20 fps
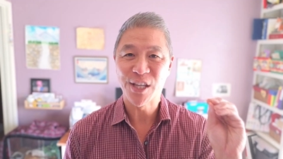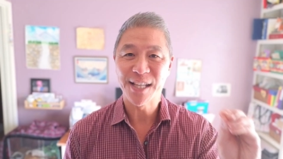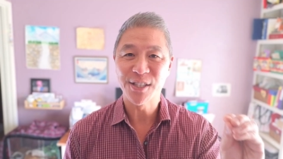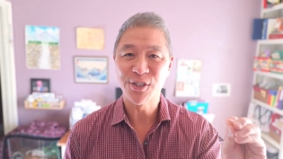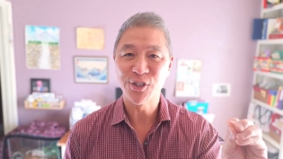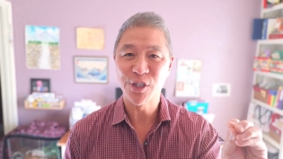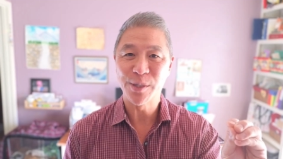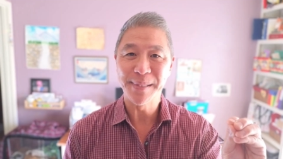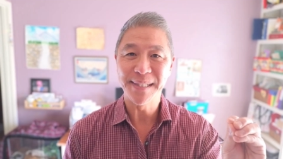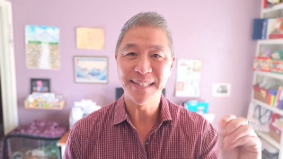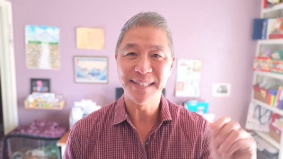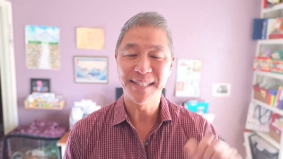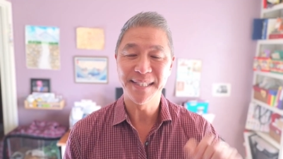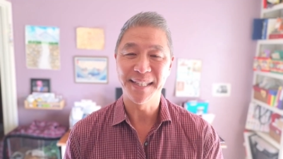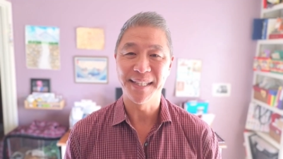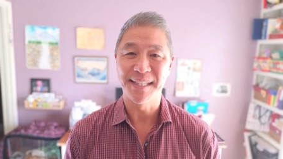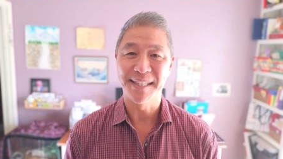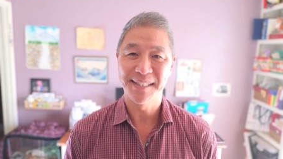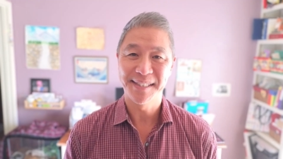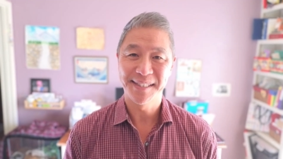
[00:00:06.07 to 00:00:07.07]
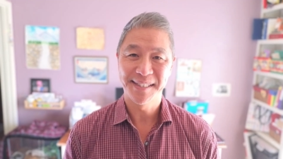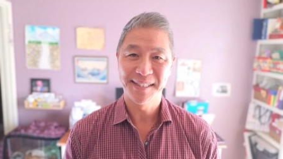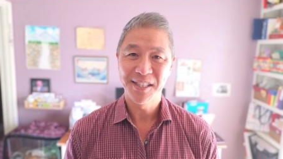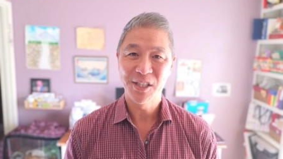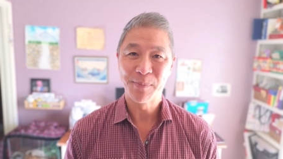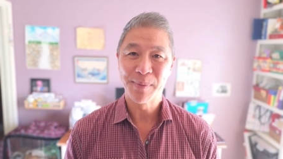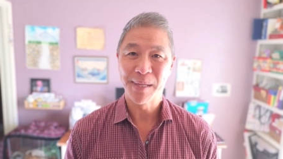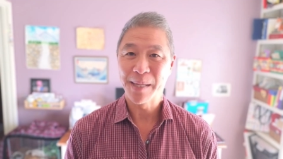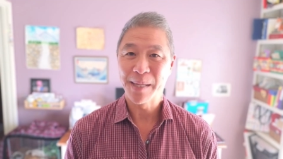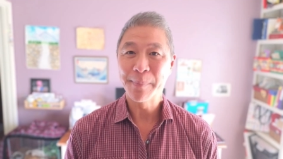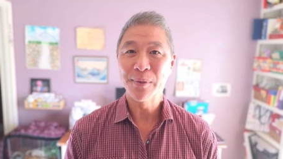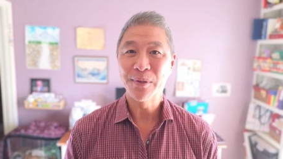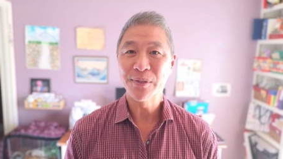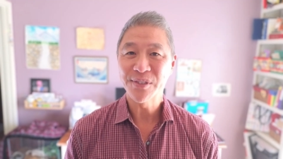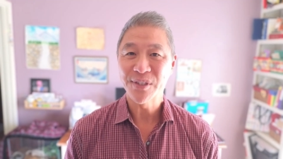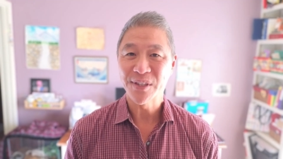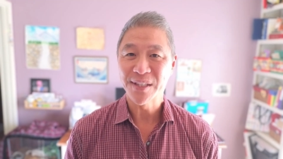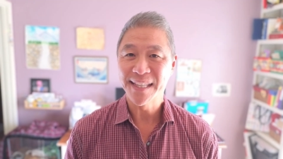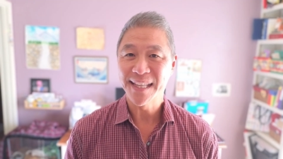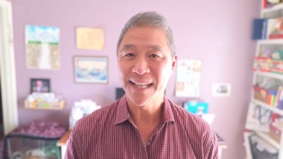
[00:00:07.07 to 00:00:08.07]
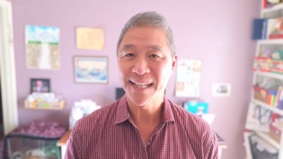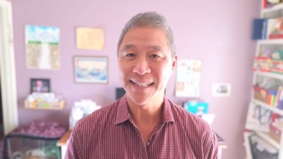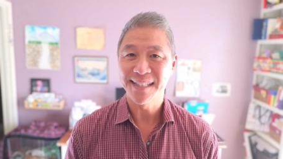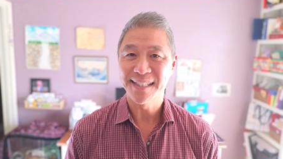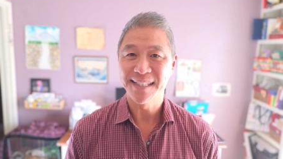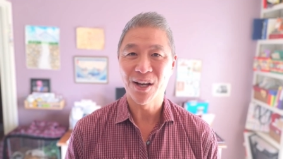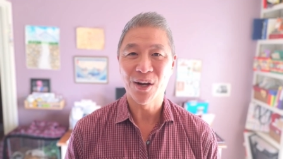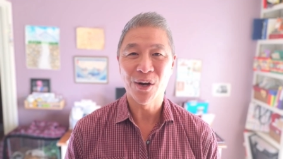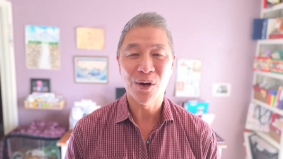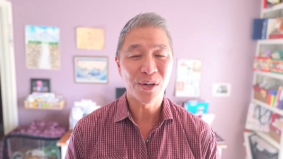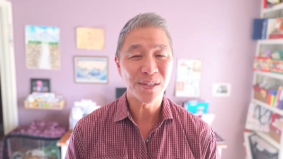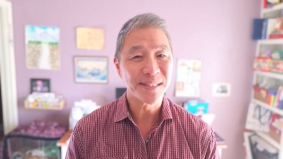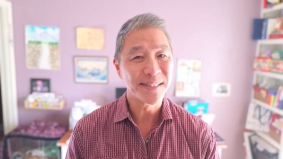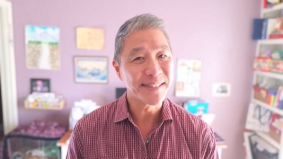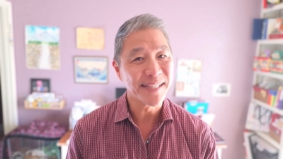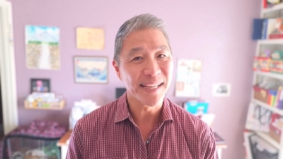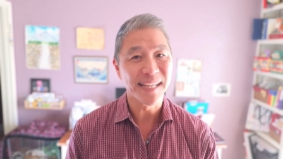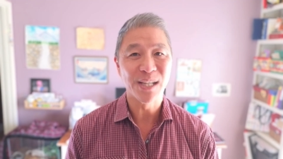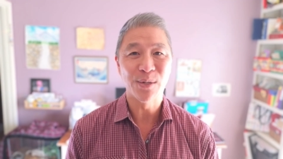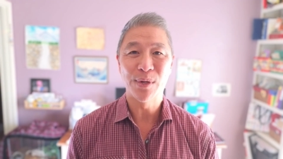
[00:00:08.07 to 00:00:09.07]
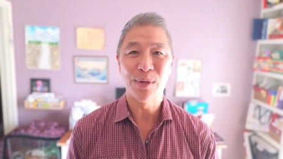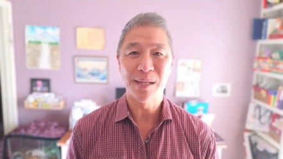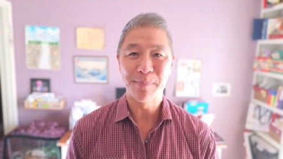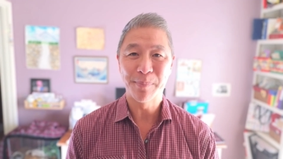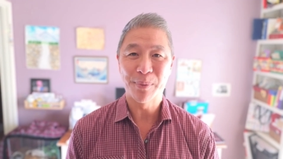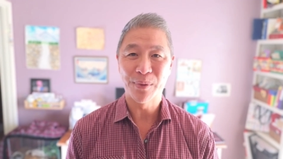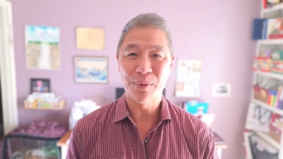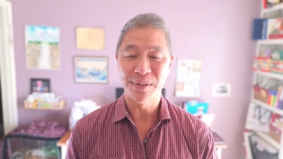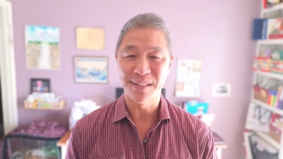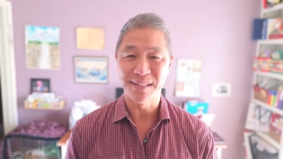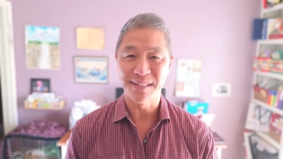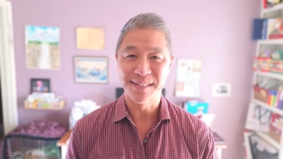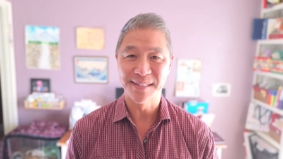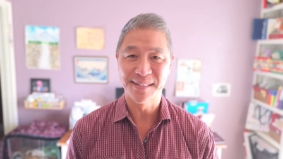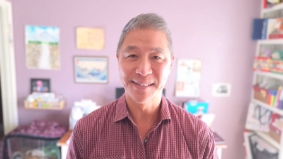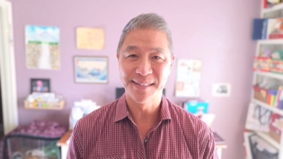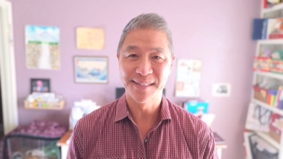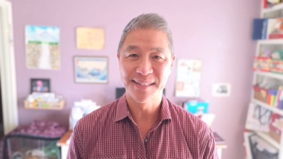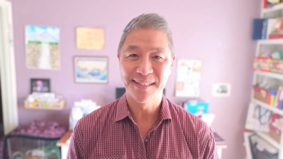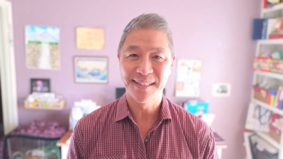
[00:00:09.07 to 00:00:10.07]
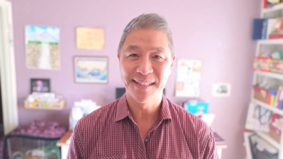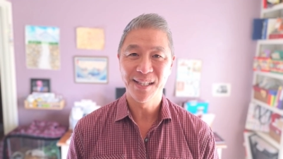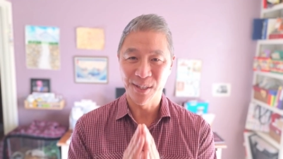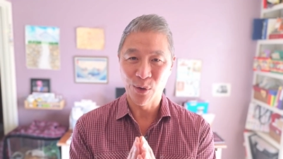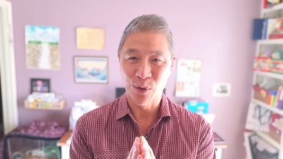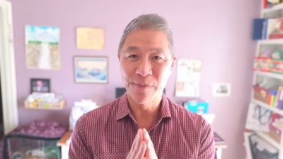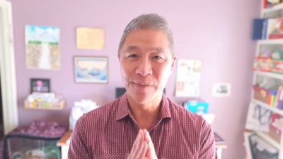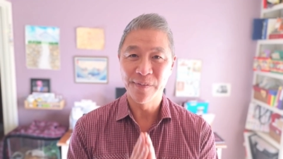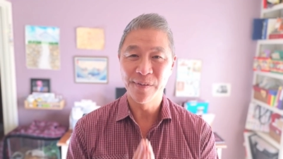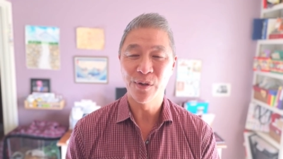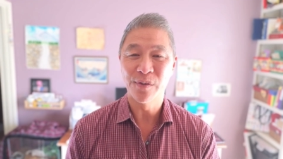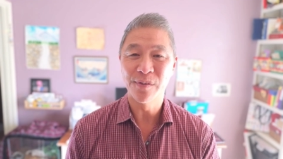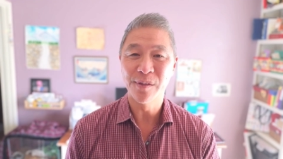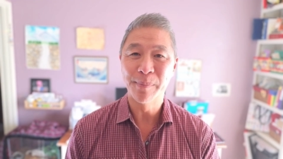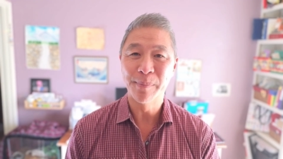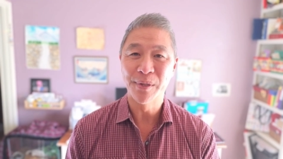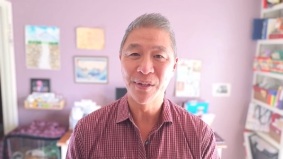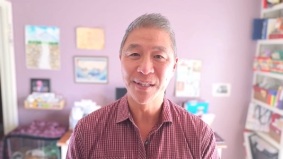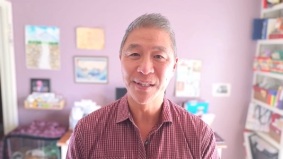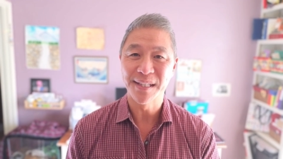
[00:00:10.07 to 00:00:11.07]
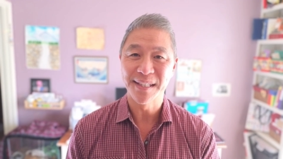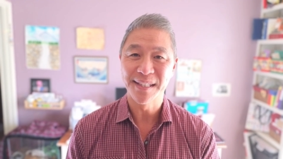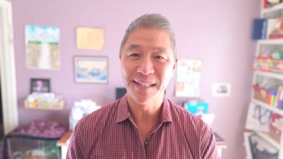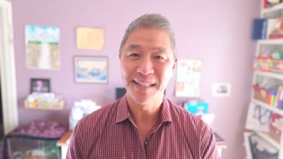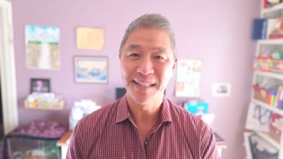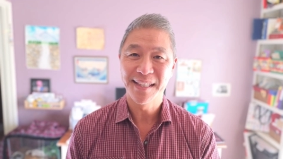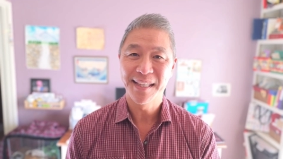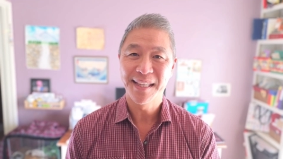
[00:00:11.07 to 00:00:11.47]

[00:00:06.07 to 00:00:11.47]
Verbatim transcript: ChatGPT, you'll be able to get all the takeaway points in the overview of the book